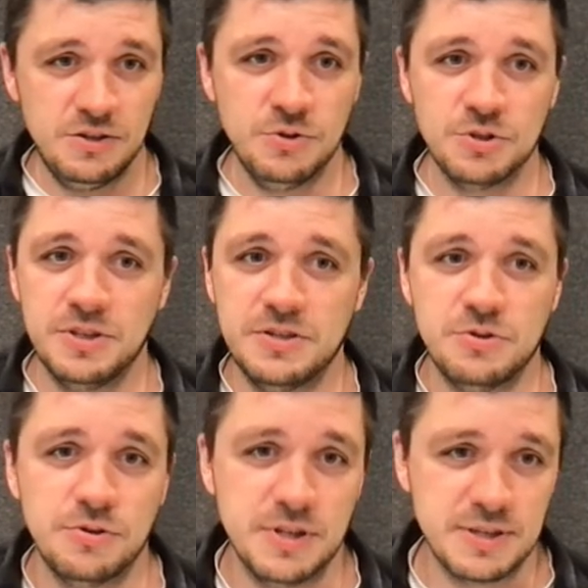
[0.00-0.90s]
usually it's
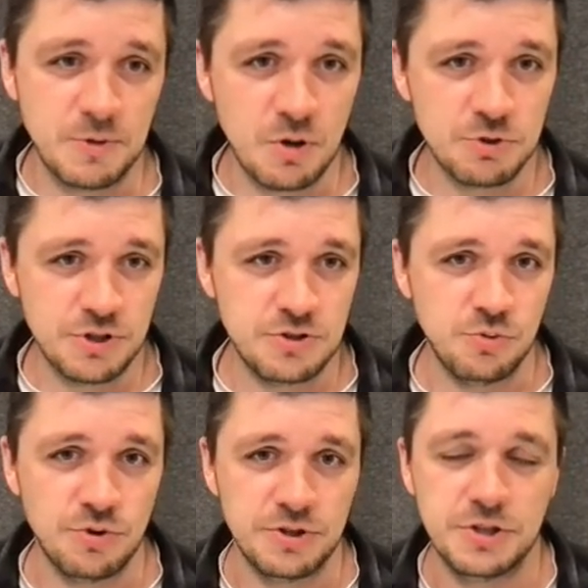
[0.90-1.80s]
stored in some object
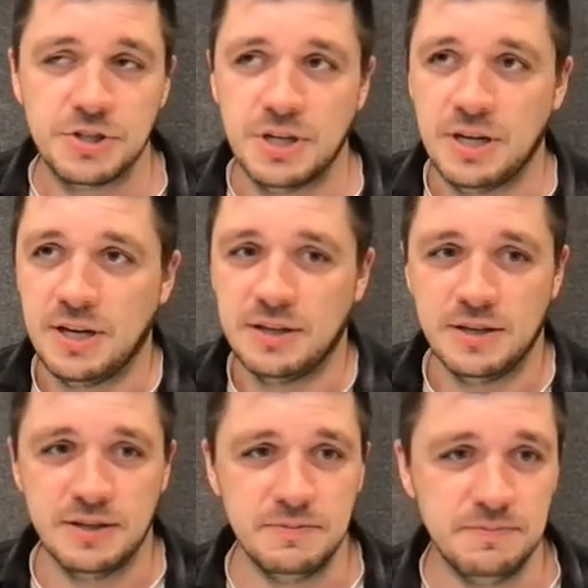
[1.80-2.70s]
storage and
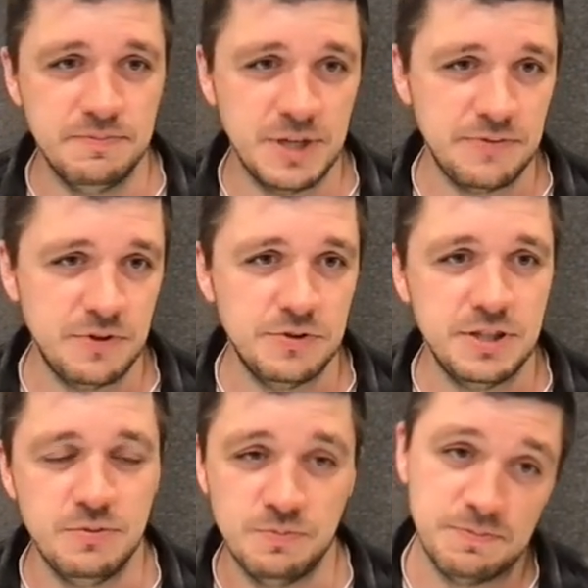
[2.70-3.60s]
the metaflow
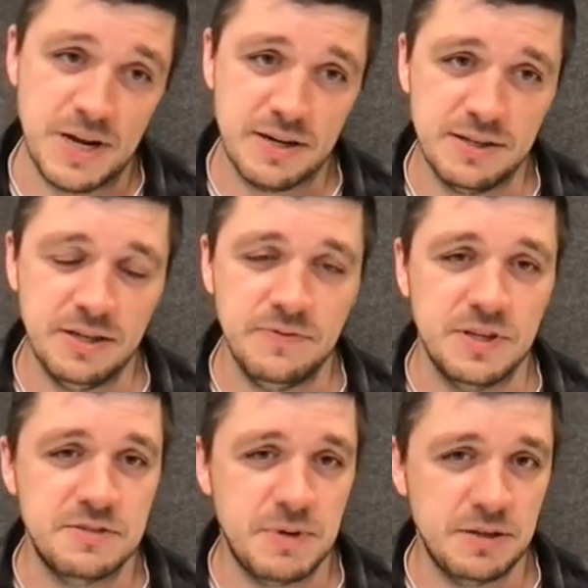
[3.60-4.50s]
team back at
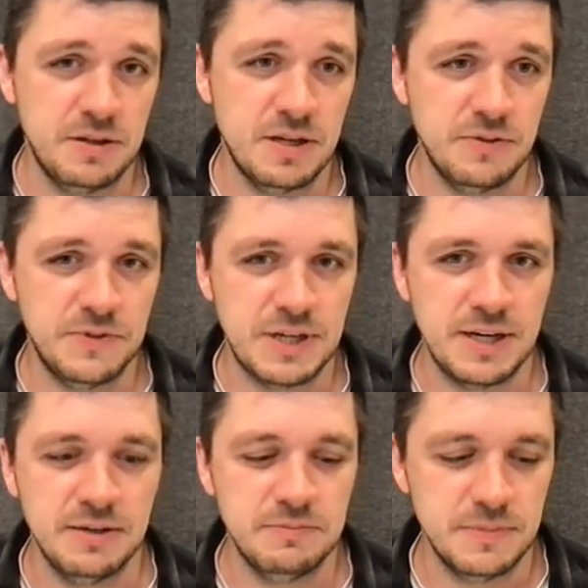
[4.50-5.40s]
netflix spend a lot of
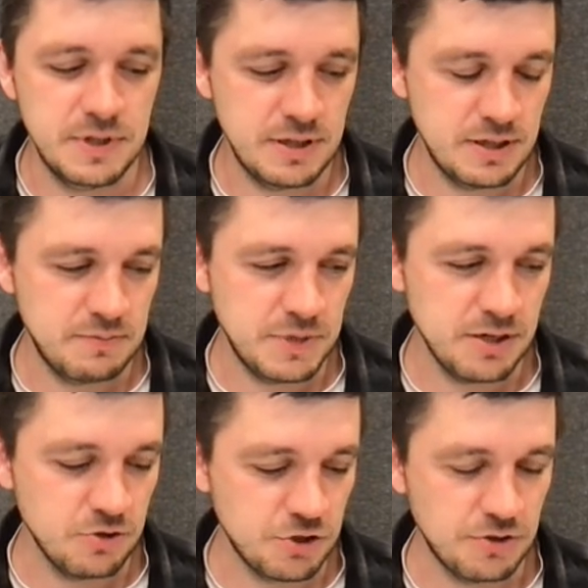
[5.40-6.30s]
time uh,
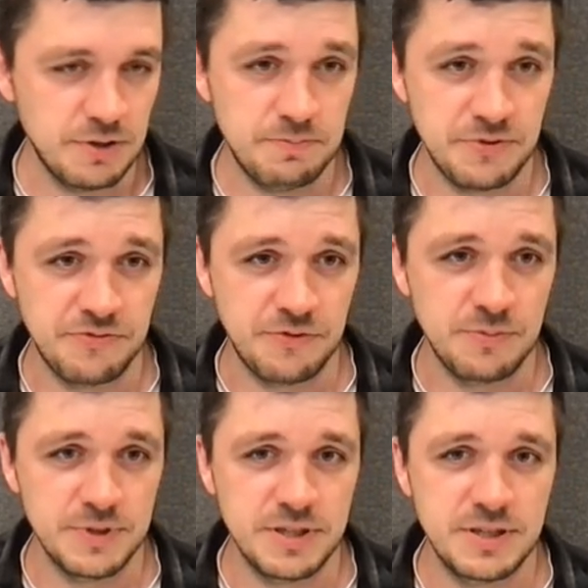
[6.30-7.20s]
making sure the
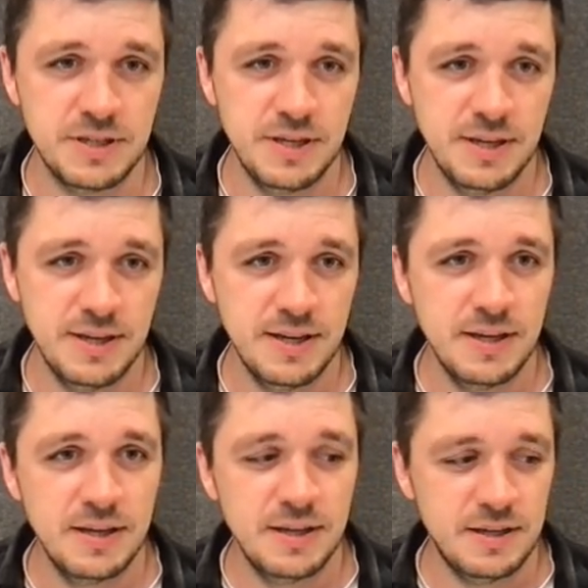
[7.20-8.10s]
performance
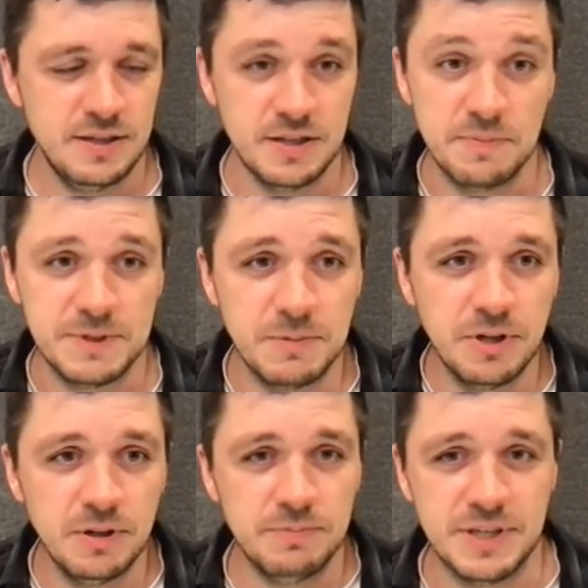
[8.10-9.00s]
is
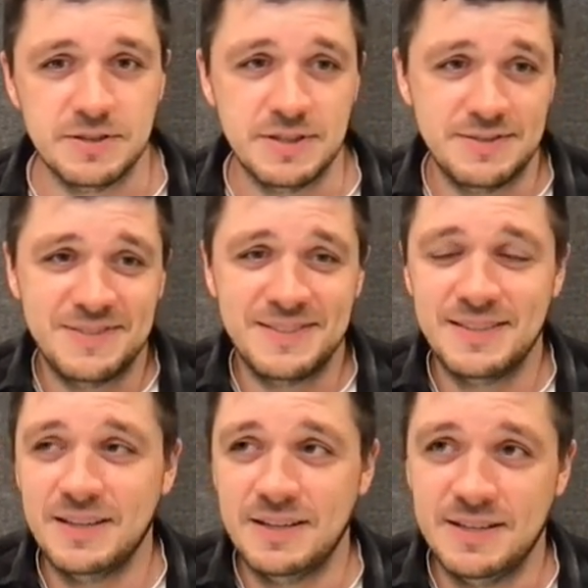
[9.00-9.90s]
optimal because it's
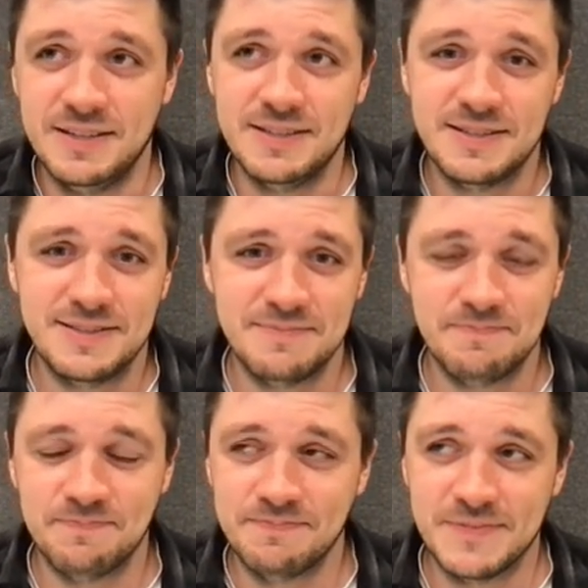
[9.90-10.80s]
uh, it's
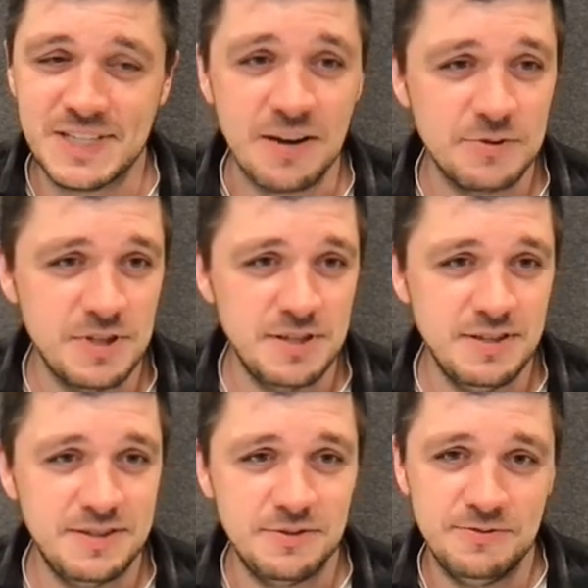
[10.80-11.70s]
sounds
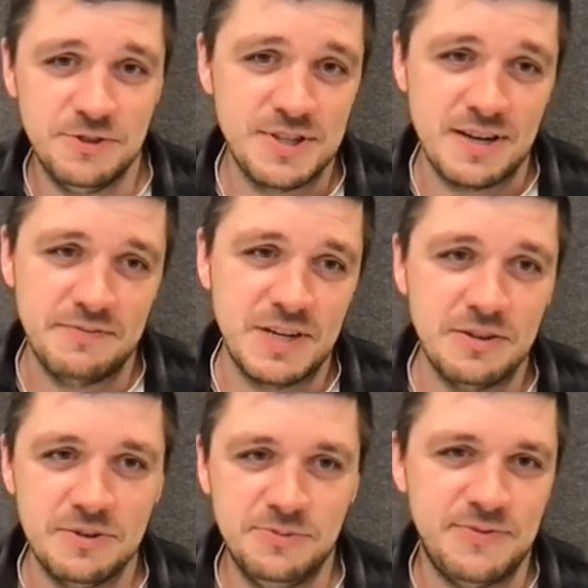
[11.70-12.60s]
easy to just kind of
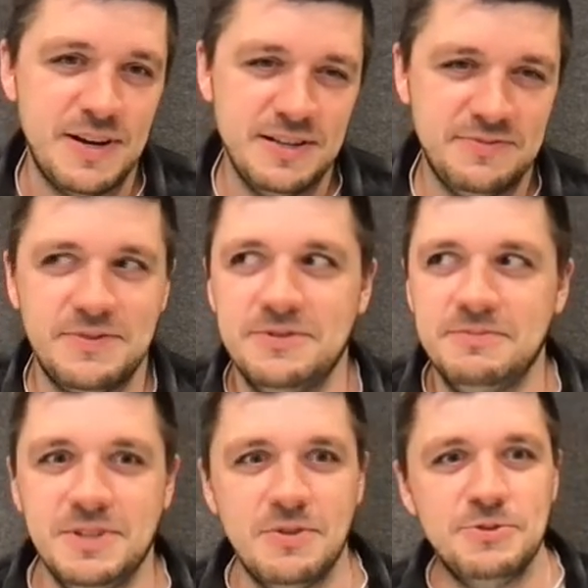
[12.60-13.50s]
download files
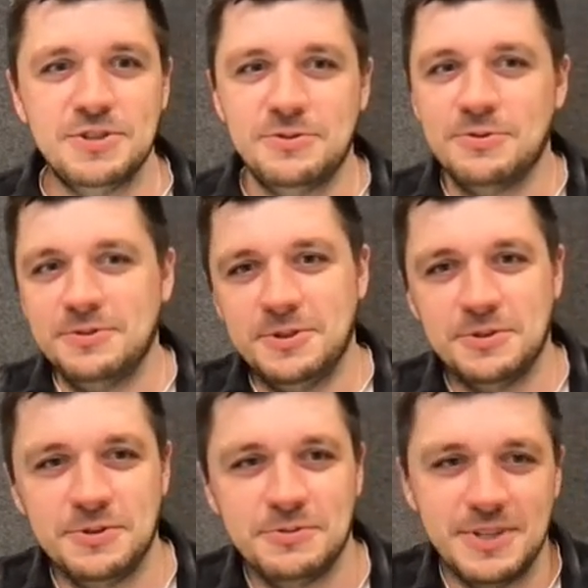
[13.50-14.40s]
from the object store you
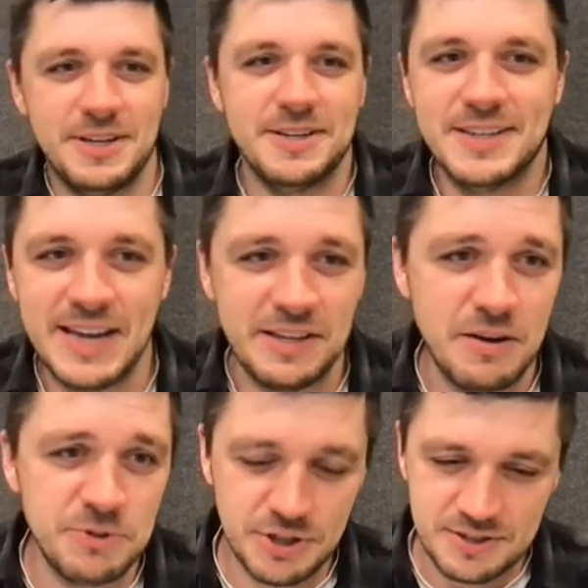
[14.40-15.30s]
know you really get
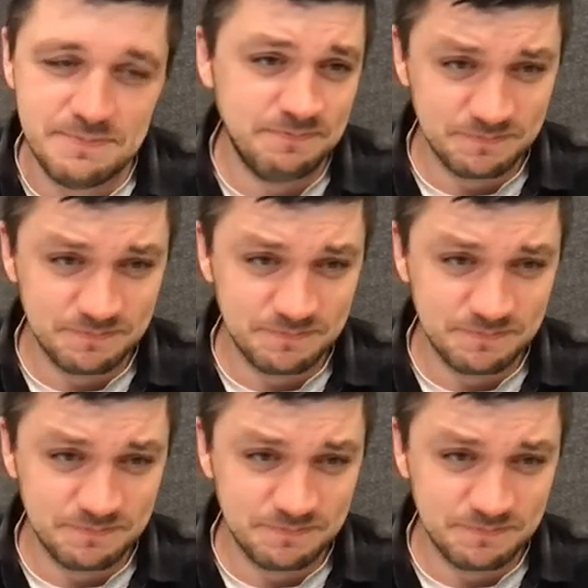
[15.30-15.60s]
object